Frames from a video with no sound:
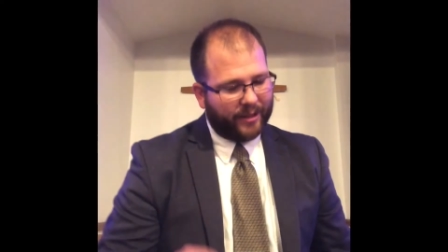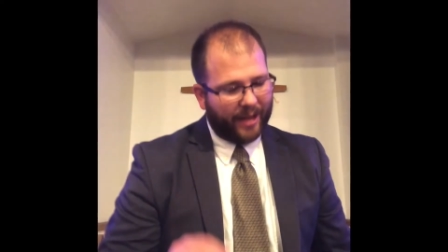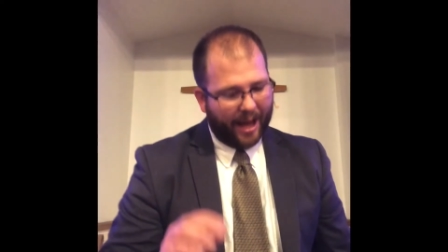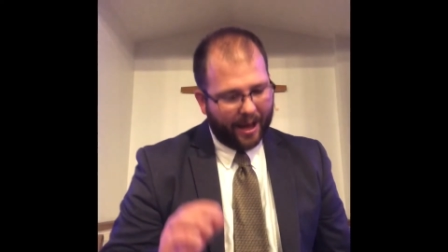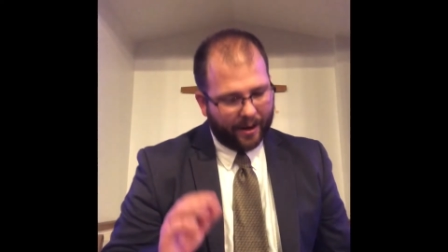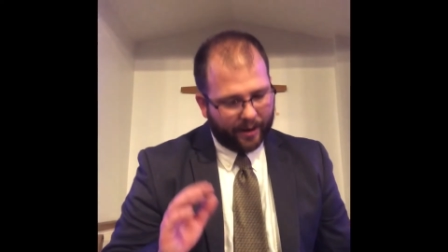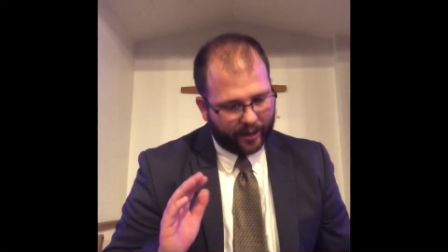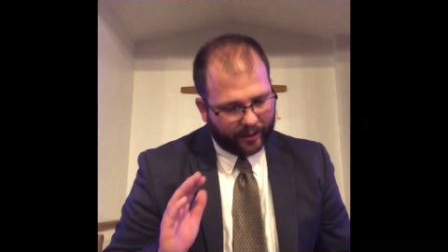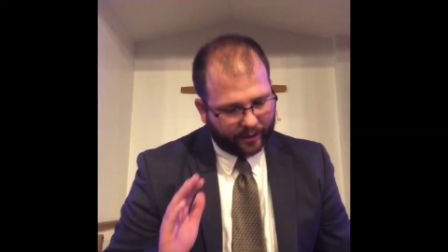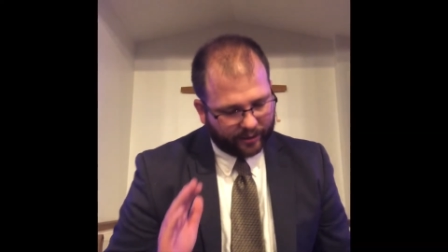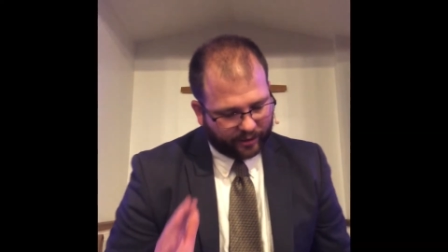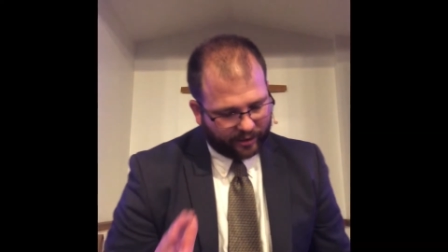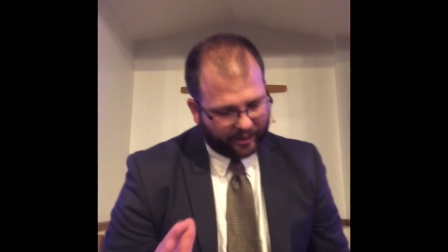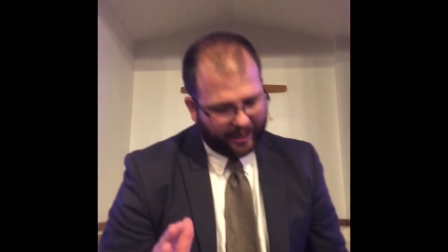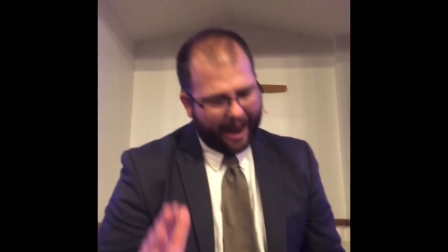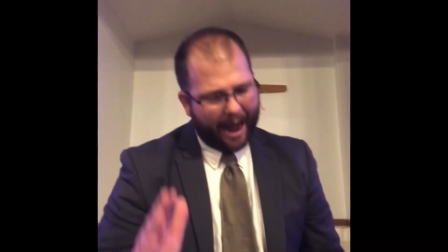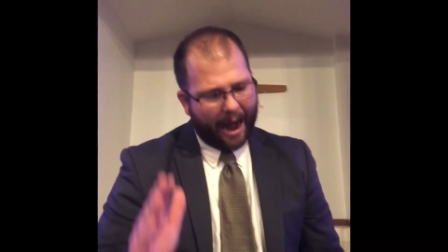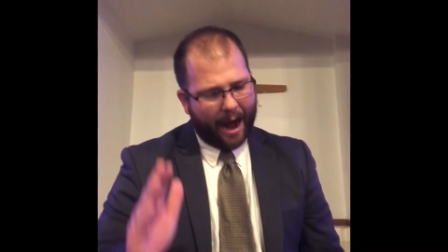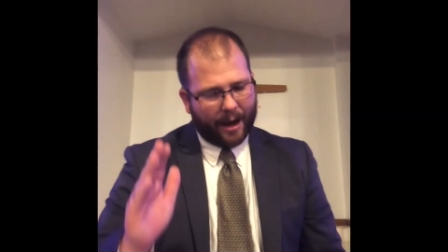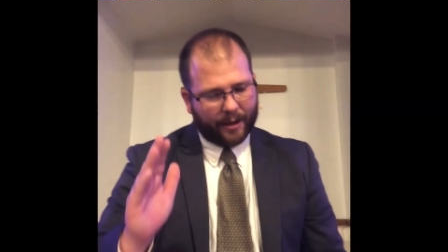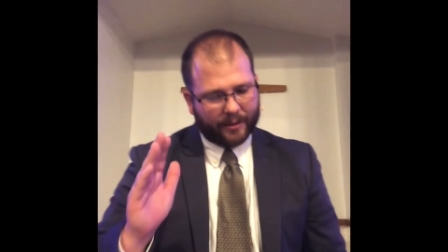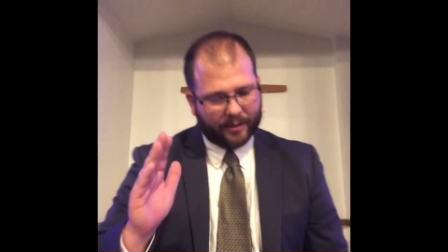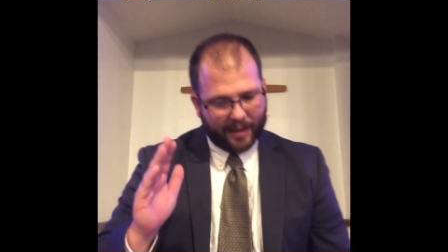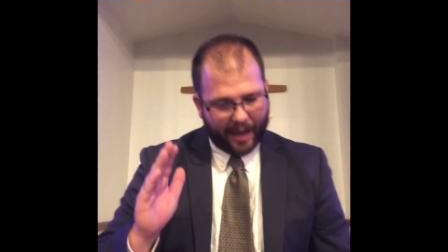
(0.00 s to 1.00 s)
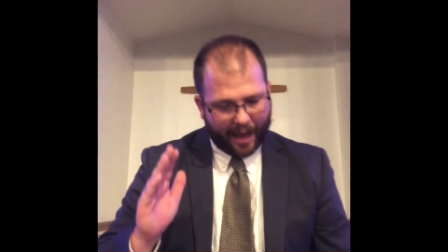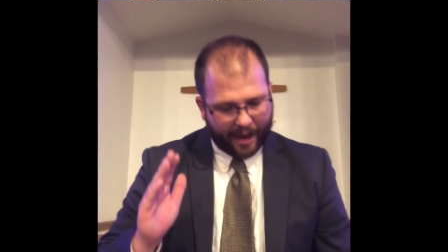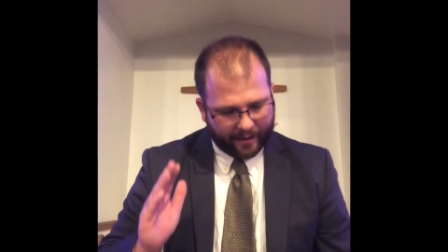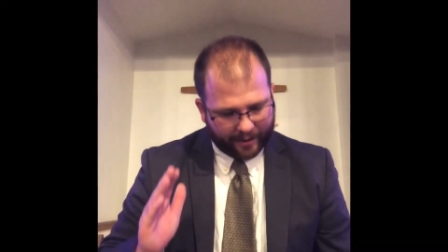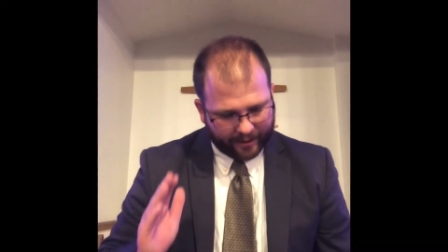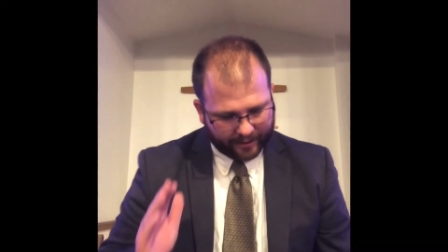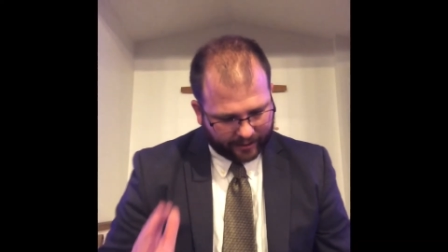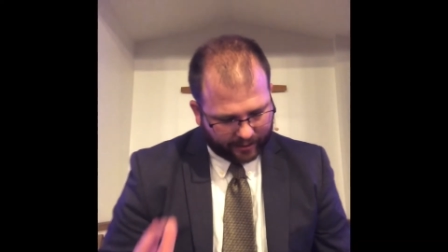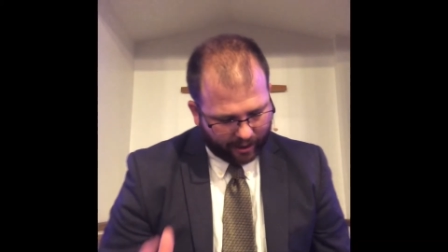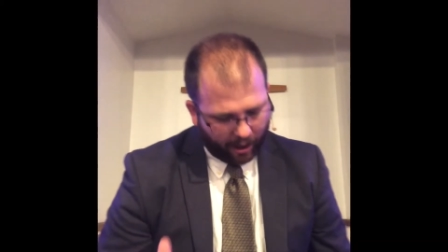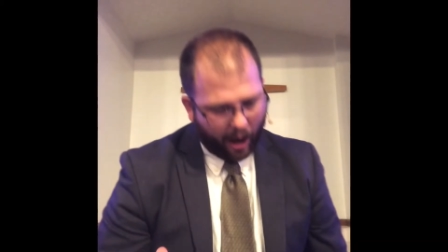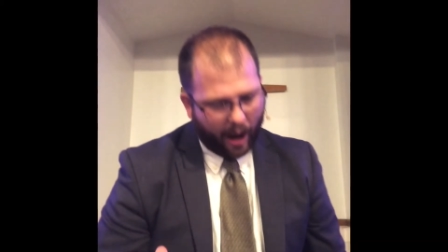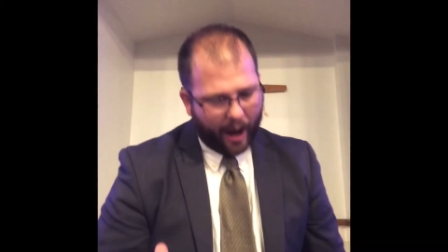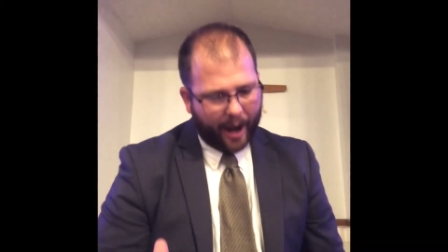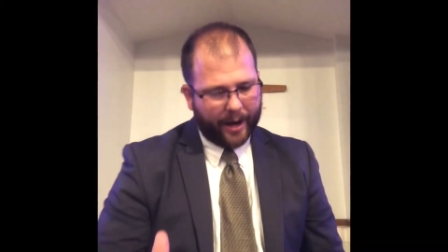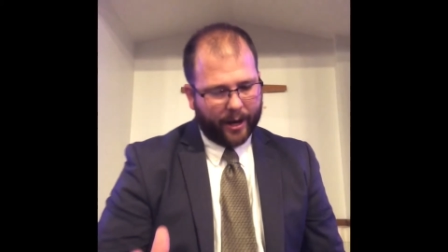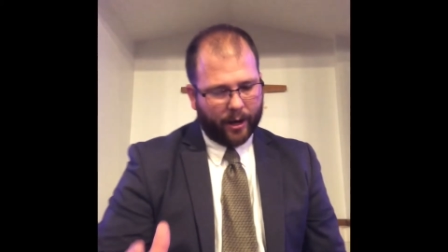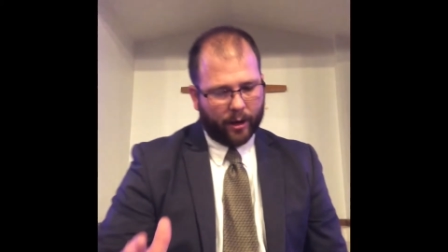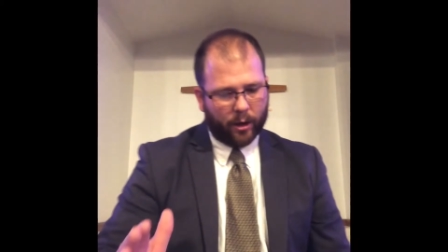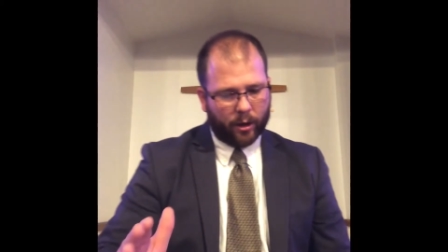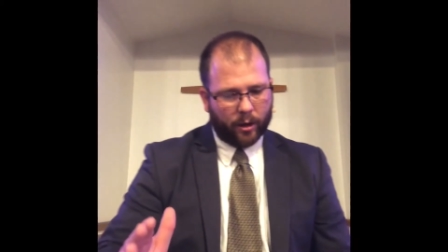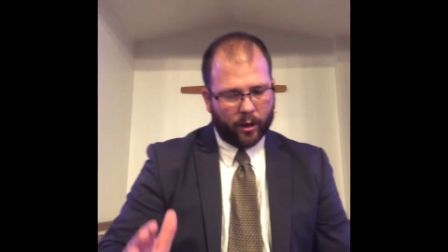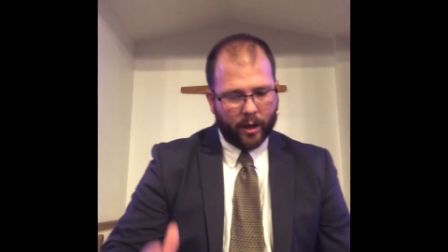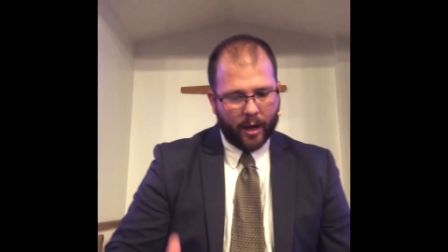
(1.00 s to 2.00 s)
and exact and
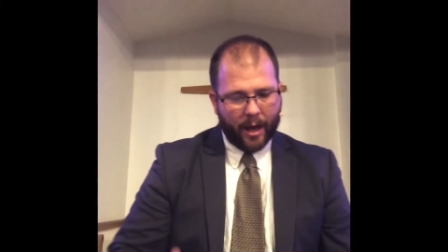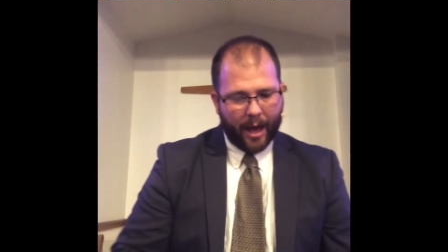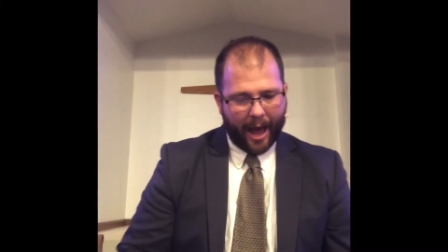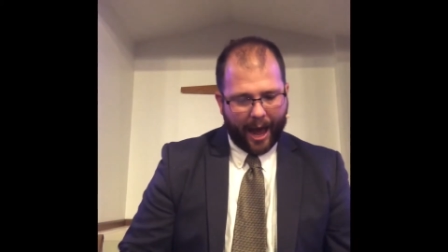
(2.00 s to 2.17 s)
entire